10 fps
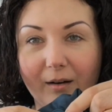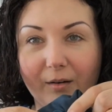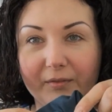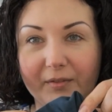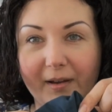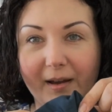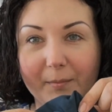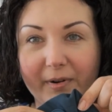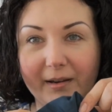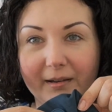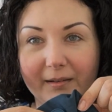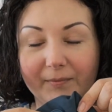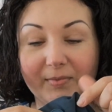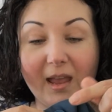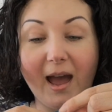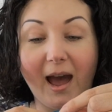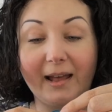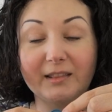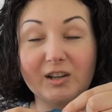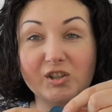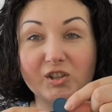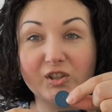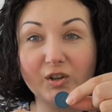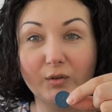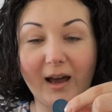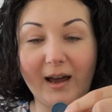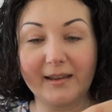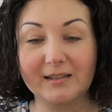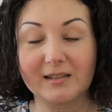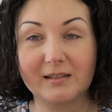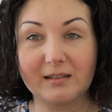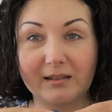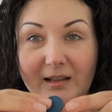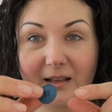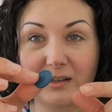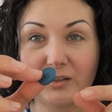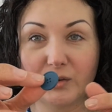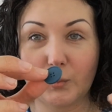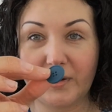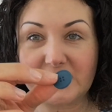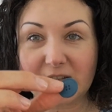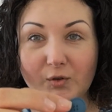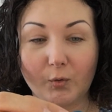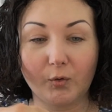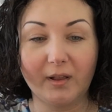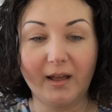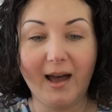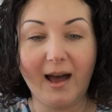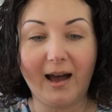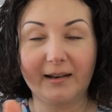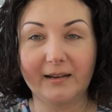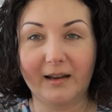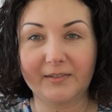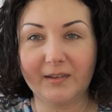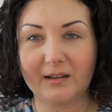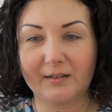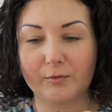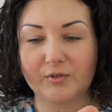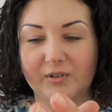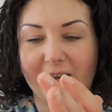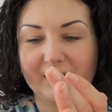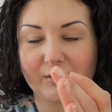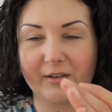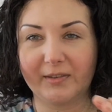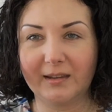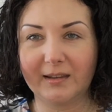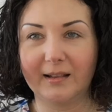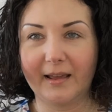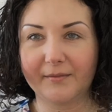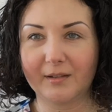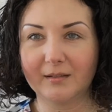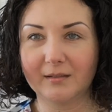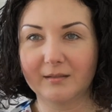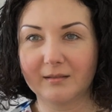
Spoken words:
of the fabric. And they're so light, they're like no weight at all. And I think I've ordered, I don't know, I think 11.